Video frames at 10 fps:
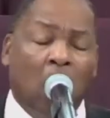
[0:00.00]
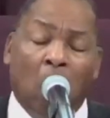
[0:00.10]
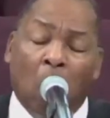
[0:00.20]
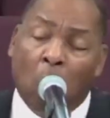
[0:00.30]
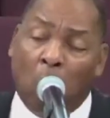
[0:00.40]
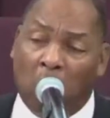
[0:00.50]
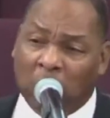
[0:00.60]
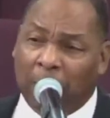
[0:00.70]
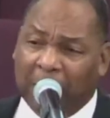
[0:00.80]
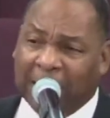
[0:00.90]
want
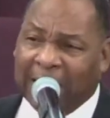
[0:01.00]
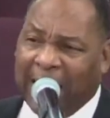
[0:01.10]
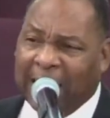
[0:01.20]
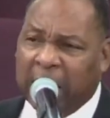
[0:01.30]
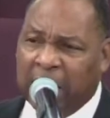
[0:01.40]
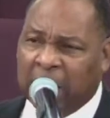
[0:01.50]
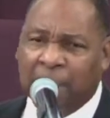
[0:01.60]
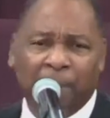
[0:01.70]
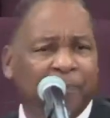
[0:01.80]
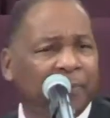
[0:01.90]
to be like
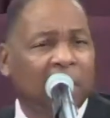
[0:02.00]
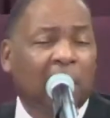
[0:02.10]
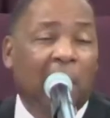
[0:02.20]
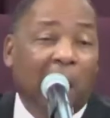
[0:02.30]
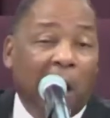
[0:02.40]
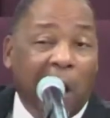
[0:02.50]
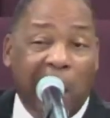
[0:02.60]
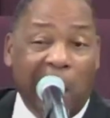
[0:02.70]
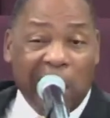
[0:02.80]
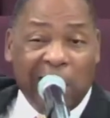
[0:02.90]
him?
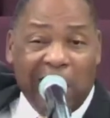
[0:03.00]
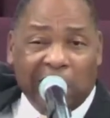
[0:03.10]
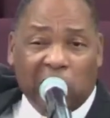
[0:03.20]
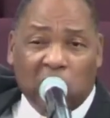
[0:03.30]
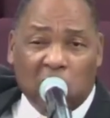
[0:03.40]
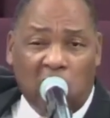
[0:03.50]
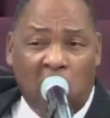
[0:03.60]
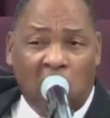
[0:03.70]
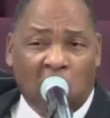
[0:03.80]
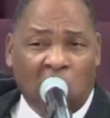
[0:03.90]
I got a new
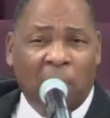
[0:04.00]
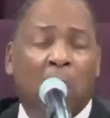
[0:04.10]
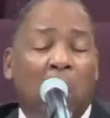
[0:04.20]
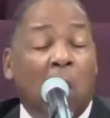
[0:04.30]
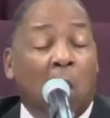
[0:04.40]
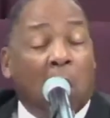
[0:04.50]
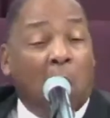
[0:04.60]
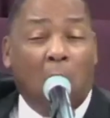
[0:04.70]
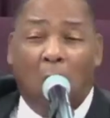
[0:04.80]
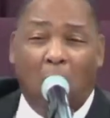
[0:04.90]
home
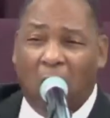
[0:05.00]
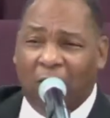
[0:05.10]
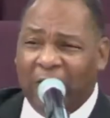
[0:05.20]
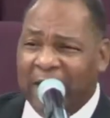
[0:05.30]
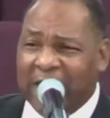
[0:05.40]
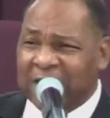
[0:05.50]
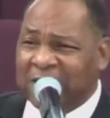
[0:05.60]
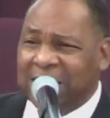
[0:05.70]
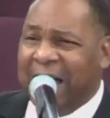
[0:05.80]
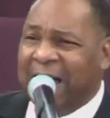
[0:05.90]
over in
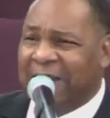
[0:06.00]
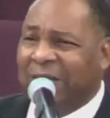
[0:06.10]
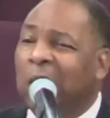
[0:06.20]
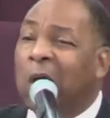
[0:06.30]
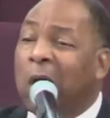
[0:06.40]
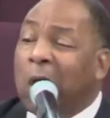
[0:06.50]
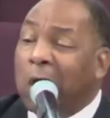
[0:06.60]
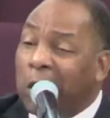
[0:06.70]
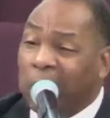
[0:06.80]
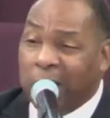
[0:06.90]
Zion.
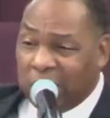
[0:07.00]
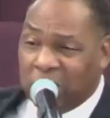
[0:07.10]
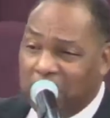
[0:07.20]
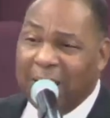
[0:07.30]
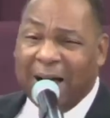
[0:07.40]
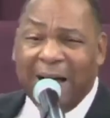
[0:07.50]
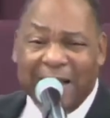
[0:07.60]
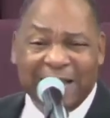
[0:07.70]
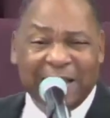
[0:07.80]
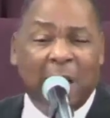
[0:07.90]
It's
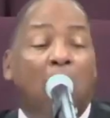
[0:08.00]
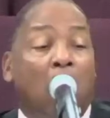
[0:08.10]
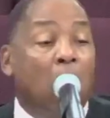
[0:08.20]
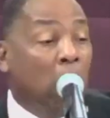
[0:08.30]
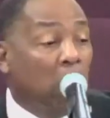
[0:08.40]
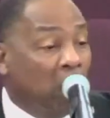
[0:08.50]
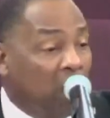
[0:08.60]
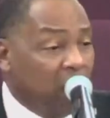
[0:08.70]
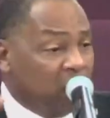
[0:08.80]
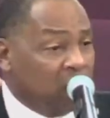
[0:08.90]
mine
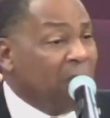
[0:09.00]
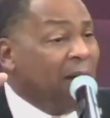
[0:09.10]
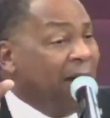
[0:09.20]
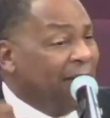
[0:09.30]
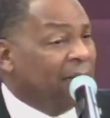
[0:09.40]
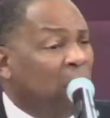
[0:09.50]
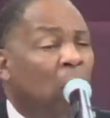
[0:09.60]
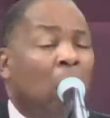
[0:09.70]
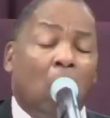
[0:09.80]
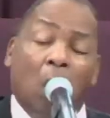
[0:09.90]
it's mine,
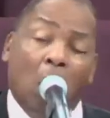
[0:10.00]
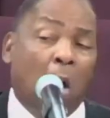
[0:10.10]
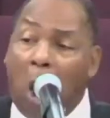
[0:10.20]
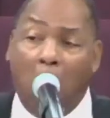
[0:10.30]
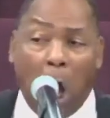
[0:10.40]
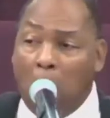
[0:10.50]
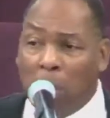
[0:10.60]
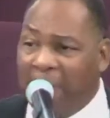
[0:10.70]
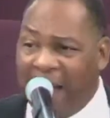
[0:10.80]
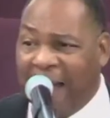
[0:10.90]
all
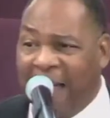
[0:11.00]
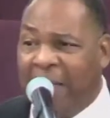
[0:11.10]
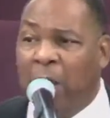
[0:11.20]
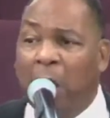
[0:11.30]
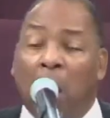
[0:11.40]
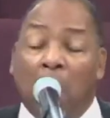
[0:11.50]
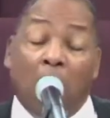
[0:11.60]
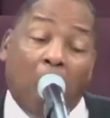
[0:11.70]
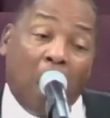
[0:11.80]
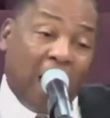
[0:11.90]
mine.
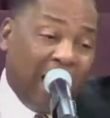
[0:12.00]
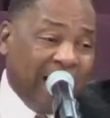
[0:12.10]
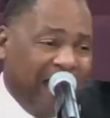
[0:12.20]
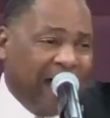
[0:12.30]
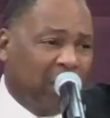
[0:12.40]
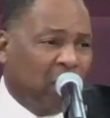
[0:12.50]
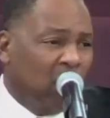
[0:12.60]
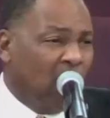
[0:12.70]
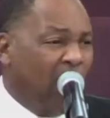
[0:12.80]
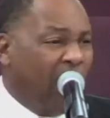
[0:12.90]
I got a new
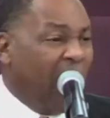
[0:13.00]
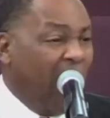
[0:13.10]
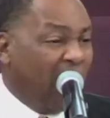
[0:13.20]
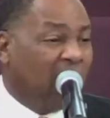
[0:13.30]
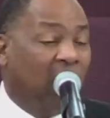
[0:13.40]
walk